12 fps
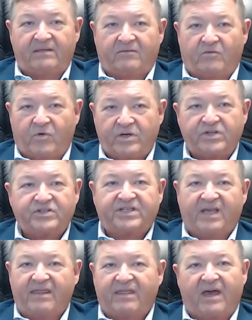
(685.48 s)
when you
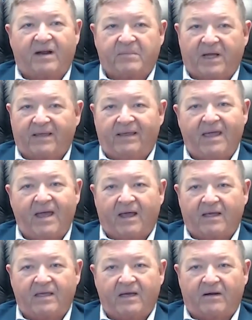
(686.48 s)
said that, I'm like,
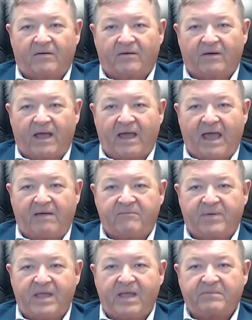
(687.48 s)
yeah,
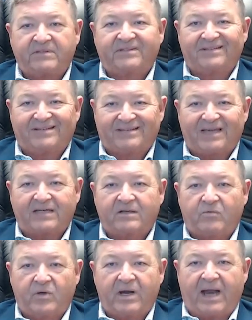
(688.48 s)
being able to detect
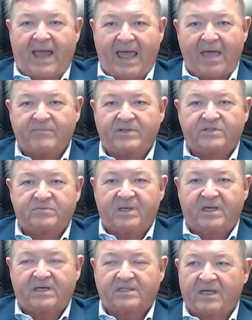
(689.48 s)
it when it happens,
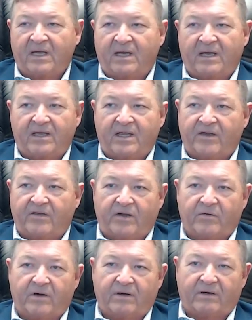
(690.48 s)
because
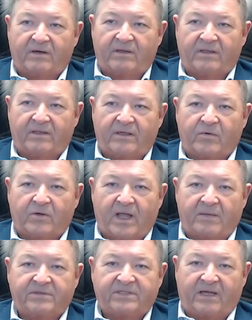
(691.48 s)
there were a
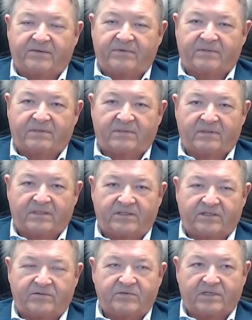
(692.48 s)
couple of times that
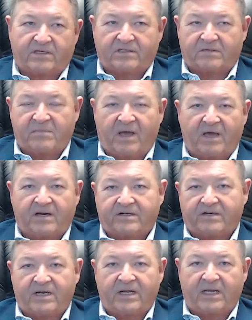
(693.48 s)
she was on some
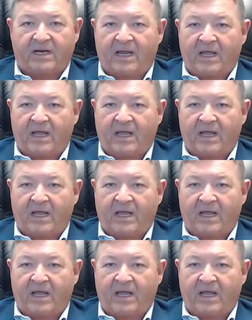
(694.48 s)
monitoring and